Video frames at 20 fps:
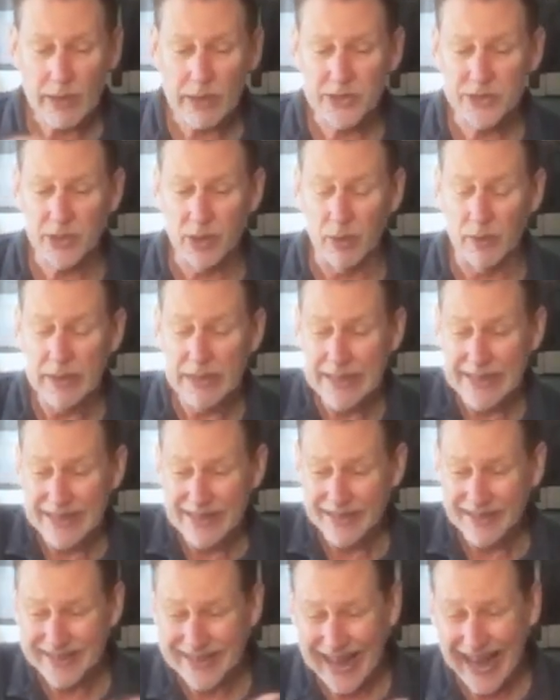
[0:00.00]
So,
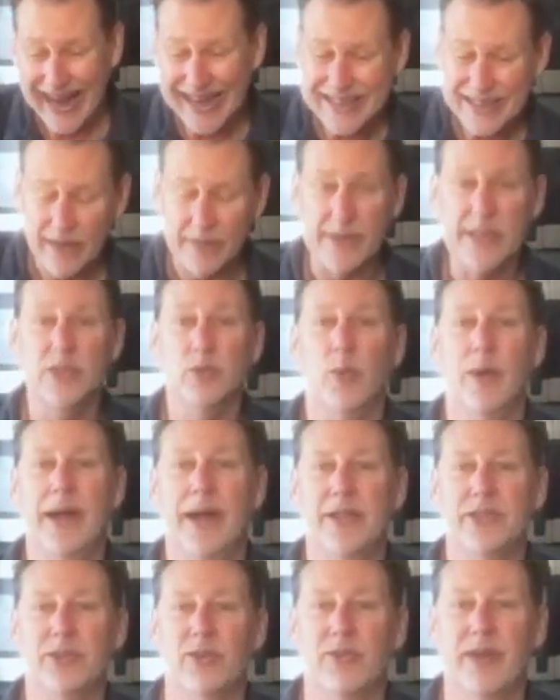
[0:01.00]
kind of these
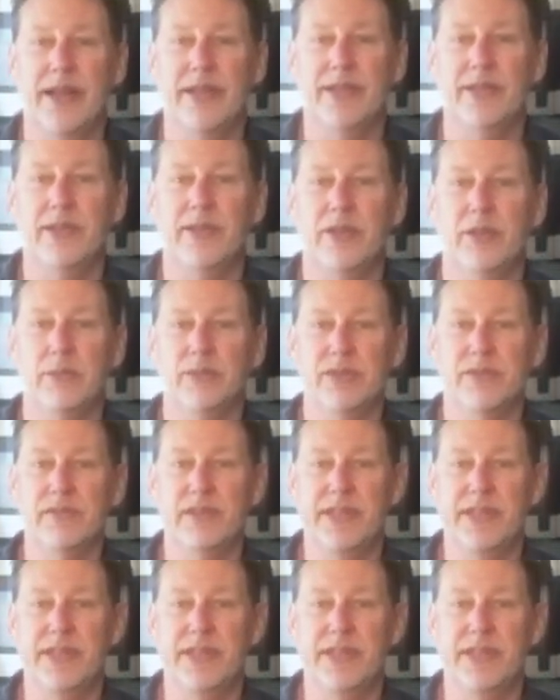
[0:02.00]
wines are ranked in terms of